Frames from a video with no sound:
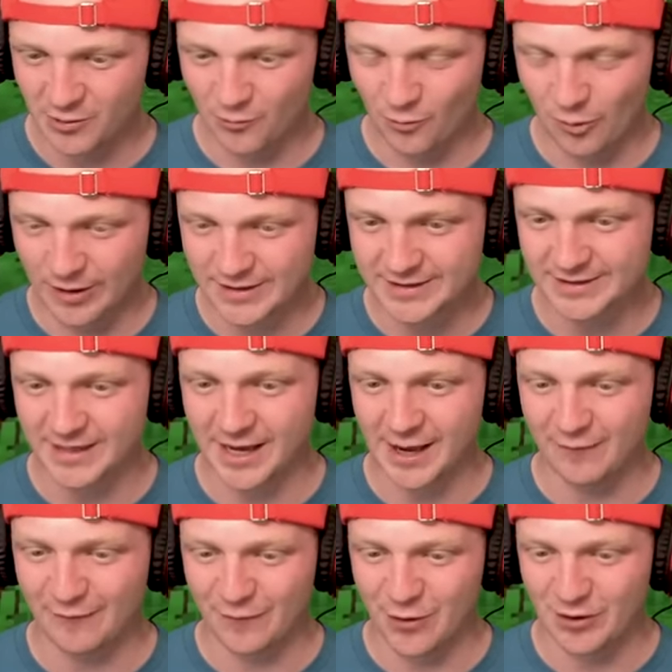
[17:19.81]
Once
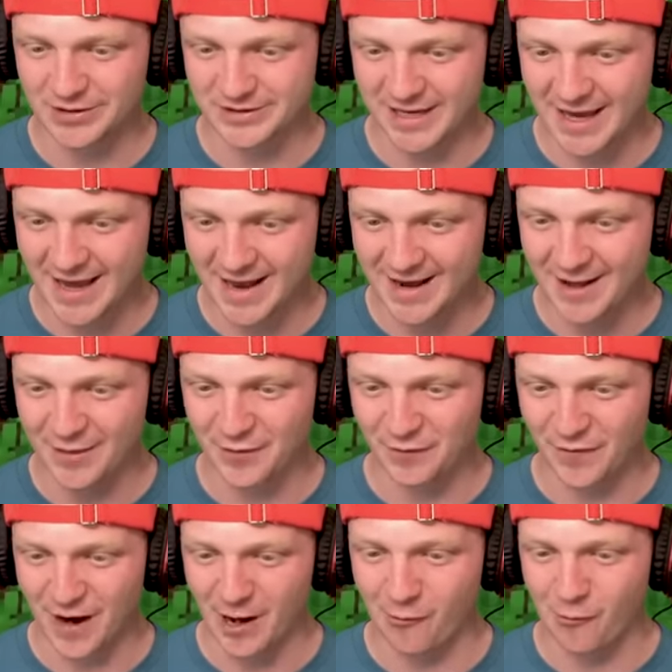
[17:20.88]
it falls in, the
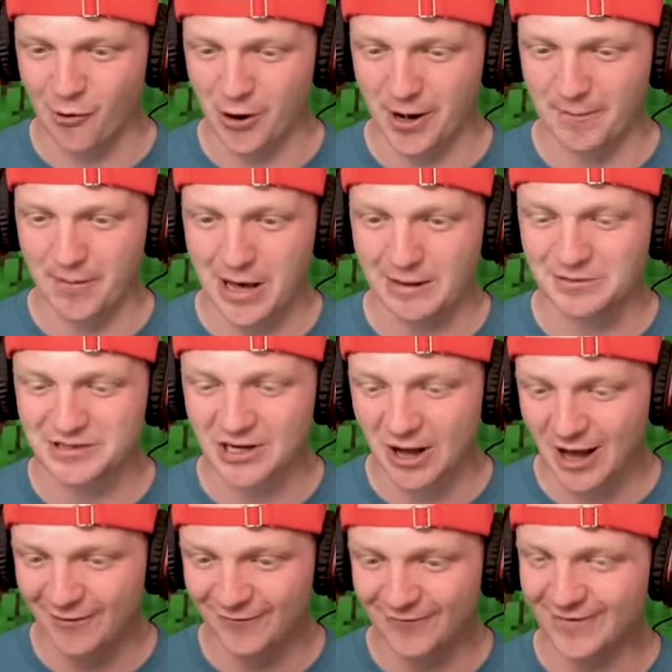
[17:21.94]
firework pops
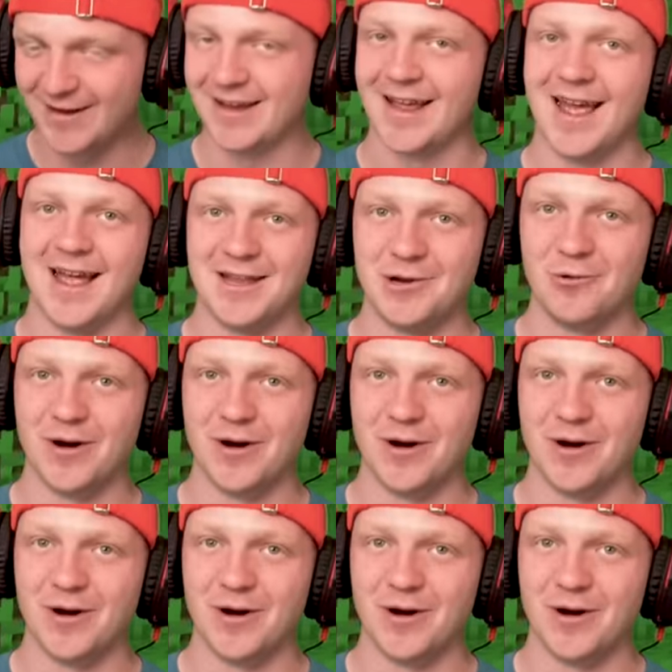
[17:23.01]
off and you